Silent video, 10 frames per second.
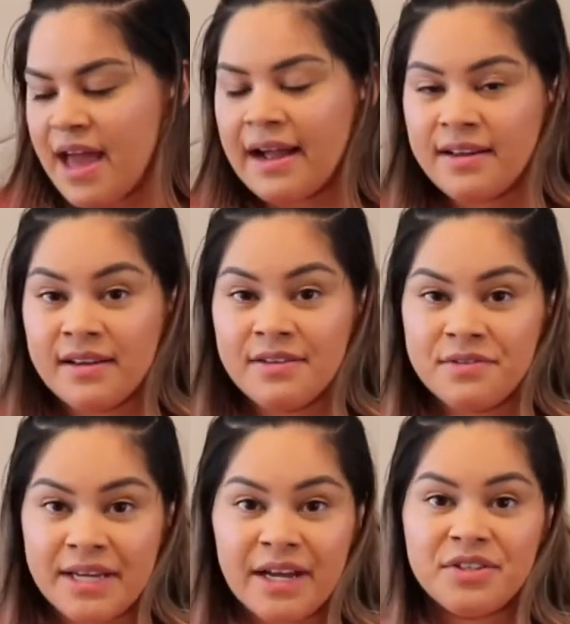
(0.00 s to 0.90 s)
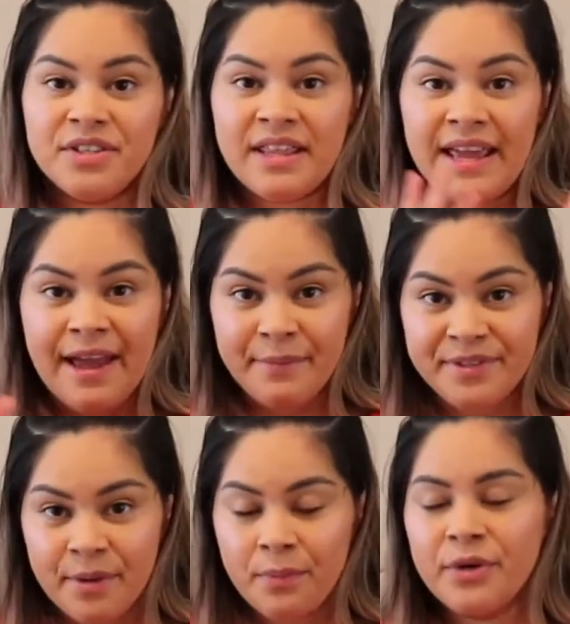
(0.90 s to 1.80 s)
concludes actually the
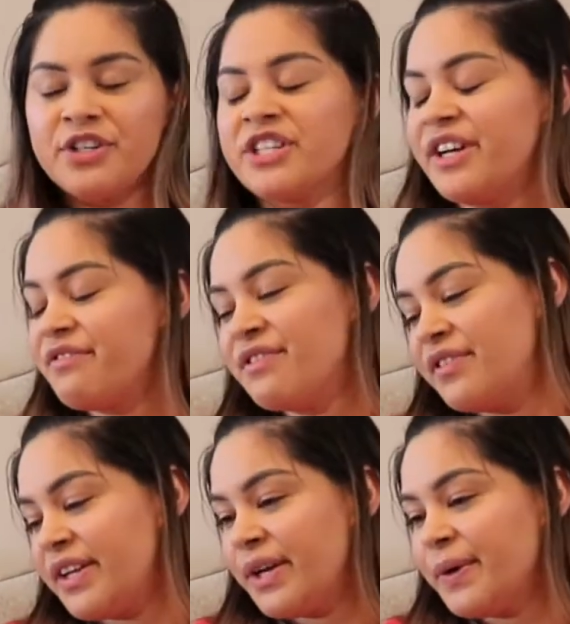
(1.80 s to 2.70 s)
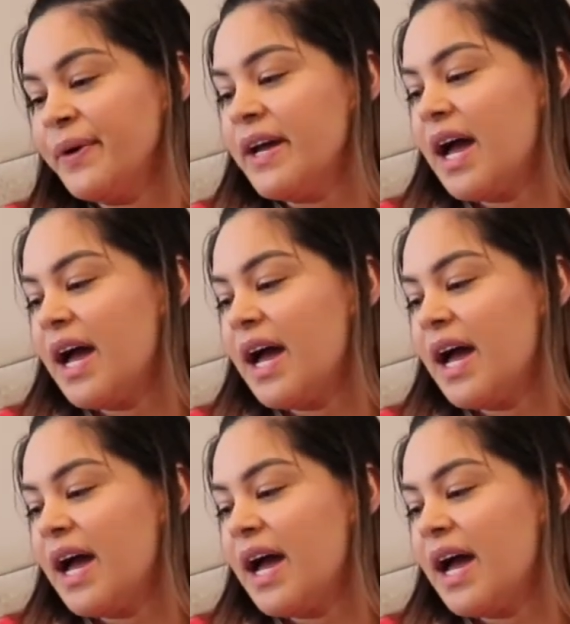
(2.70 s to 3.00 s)
Amazon portion of the video.